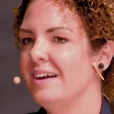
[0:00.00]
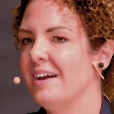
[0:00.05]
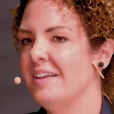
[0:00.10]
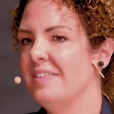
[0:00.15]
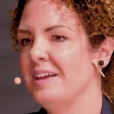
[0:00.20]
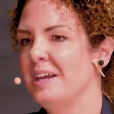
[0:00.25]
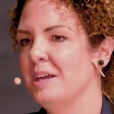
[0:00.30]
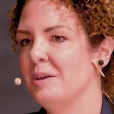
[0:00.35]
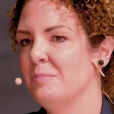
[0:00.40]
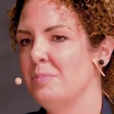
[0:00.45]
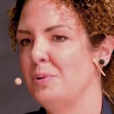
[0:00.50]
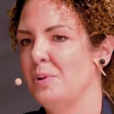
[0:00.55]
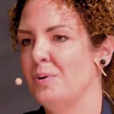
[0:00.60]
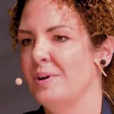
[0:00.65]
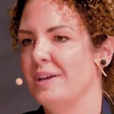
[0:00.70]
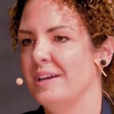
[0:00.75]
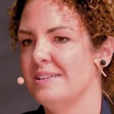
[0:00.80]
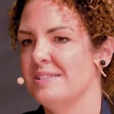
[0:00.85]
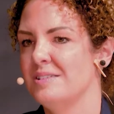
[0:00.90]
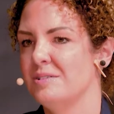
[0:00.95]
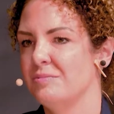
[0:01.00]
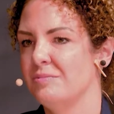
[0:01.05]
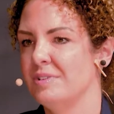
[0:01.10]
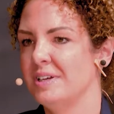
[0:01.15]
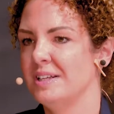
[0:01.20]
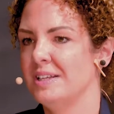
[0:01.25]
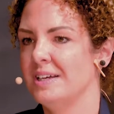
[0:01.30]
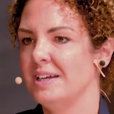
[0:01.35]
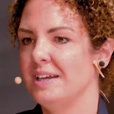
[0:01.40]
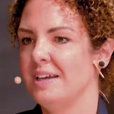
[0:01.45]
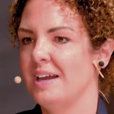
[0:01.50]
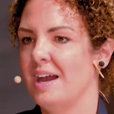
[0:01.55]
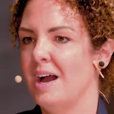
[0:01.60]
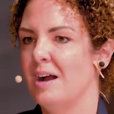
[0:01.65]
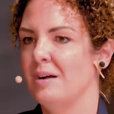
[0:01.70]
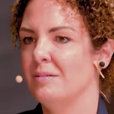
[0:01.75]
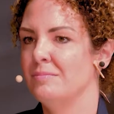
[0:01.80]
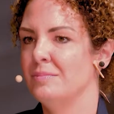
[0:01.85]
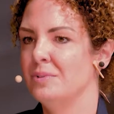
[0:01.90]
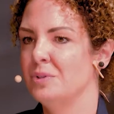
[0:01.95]
I think employers are really
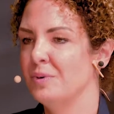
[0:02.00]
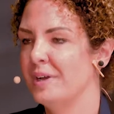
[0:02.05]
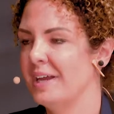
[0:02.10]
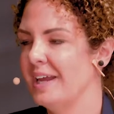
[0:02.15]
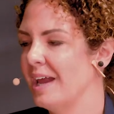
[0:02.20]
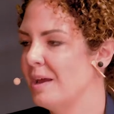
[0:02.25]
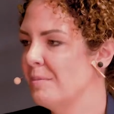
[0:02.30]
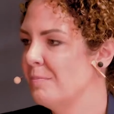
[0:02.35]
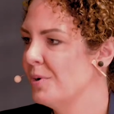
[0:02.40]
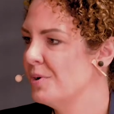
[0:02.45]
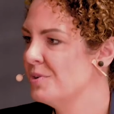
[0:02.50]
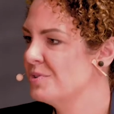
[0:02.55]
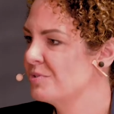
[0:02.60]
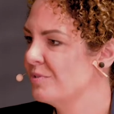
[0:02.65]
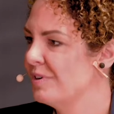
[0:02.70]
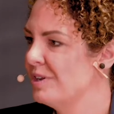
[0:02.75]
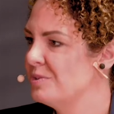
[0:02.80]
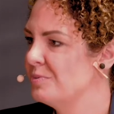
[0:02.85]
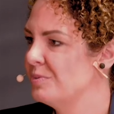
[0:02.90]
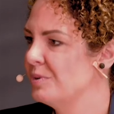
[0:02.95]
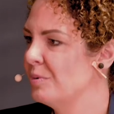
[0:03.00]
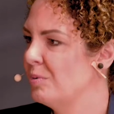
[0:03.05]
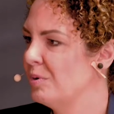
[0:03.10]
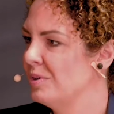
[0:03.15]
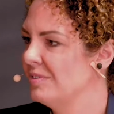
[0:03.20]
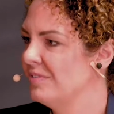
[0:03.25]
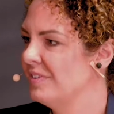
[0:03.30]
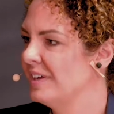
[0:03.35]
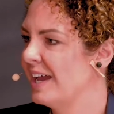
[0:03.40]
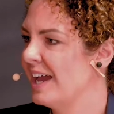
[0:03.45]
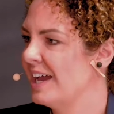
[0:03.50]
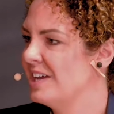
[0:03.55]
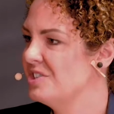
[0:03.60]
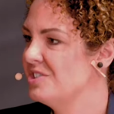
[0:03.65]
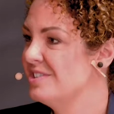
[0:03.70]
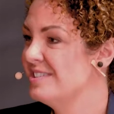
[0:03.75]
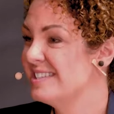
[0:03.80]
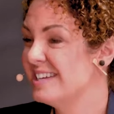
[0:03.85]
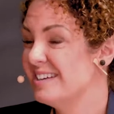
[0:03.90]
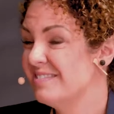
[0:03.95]
looking at postgraduate
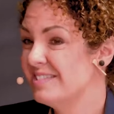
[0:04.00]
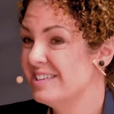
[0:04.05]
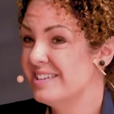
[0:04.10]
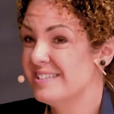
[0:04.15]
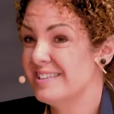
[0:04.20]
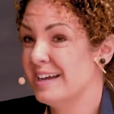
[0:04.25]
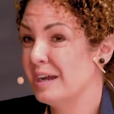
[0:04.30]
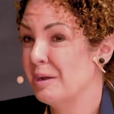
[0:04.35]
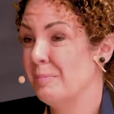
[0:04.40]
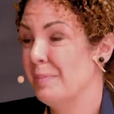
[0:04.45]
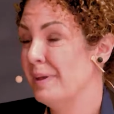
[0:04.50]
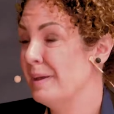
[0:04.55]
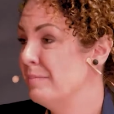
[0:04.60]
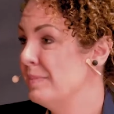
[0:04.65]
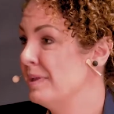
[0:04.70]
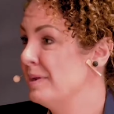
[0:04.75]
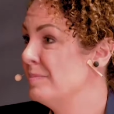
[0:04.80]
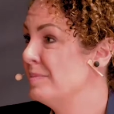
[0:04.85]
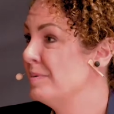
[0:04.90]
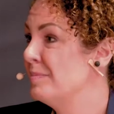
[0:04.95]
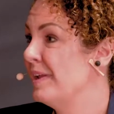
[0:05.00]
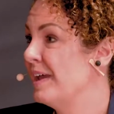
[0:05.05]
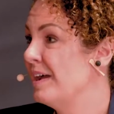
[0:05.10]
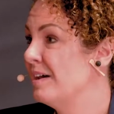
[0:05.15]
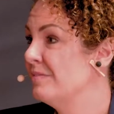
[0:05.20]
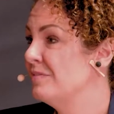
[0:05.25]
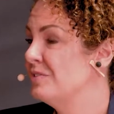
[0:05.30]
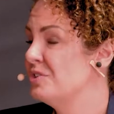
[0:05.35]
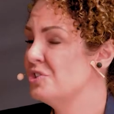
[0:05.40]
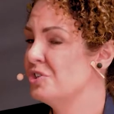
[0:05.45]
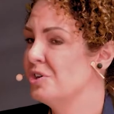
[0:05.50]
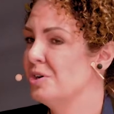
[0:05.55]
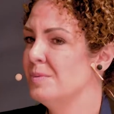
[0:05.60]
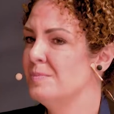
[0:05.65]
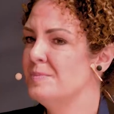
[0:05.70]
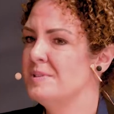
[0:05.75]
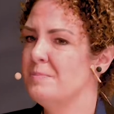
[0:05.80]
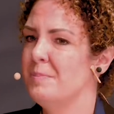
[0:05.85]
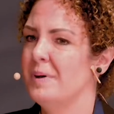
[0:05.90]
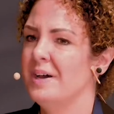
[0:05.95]
qualifications, even as like a bare minimum now for
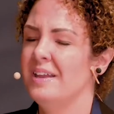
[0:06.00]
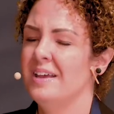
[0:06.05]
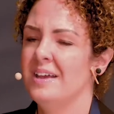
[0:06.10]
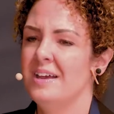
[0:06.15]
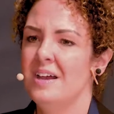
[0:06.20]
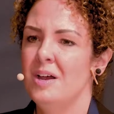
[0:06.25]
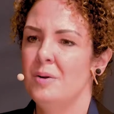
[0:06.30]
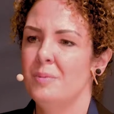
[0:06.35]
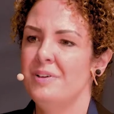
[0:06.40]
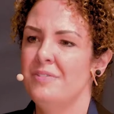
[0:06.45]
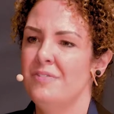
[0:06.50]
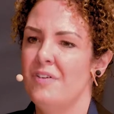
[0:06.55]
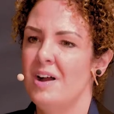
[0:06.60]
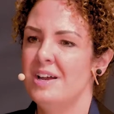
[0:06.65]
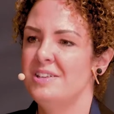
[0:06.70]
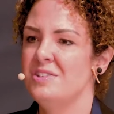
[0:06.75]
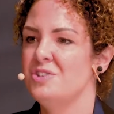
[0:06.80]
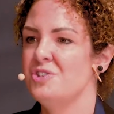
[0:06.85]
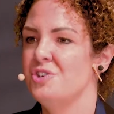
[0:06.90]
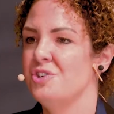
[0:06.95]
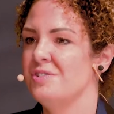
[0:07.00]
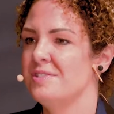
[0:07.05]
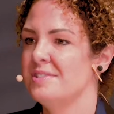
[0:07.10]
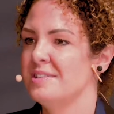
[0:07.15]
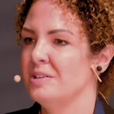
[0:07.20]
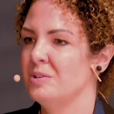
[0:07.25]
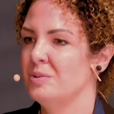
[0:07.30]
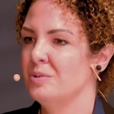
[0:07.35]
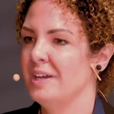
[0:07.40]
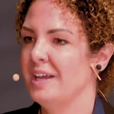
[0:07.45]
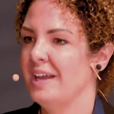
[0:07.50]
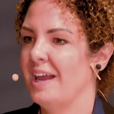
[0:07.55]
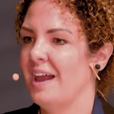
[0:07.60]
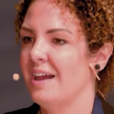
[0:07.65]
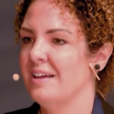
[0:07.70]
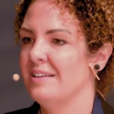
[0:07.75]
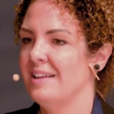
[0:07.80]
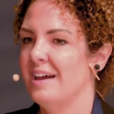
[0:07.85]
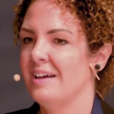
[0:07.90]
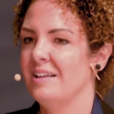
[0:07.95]
jobs. But we find students are looking
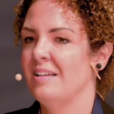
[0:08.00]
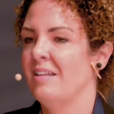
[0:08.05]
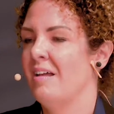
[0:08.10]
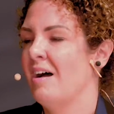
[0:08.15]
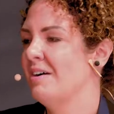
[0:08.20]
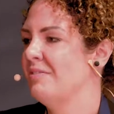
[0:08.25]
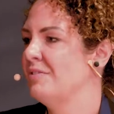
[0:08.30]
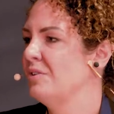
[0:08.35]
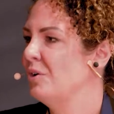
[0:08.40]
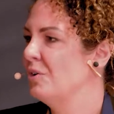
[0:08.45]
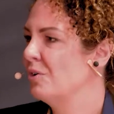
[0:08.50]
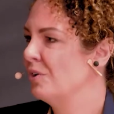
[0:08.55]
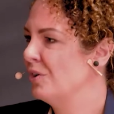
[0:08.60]
at that lifelong